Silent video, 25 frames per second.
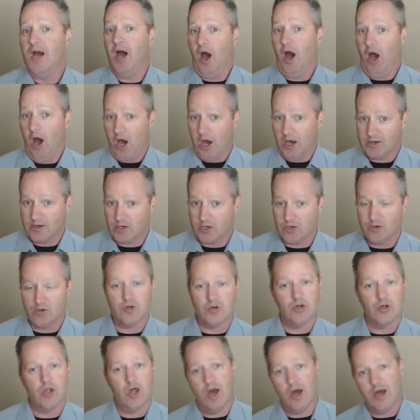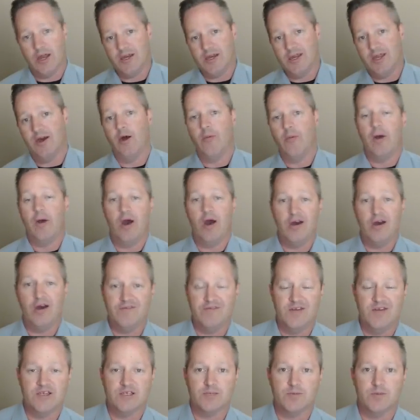on Google, on Yelp, on
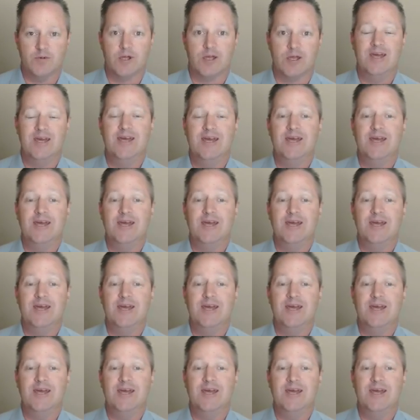Facebook,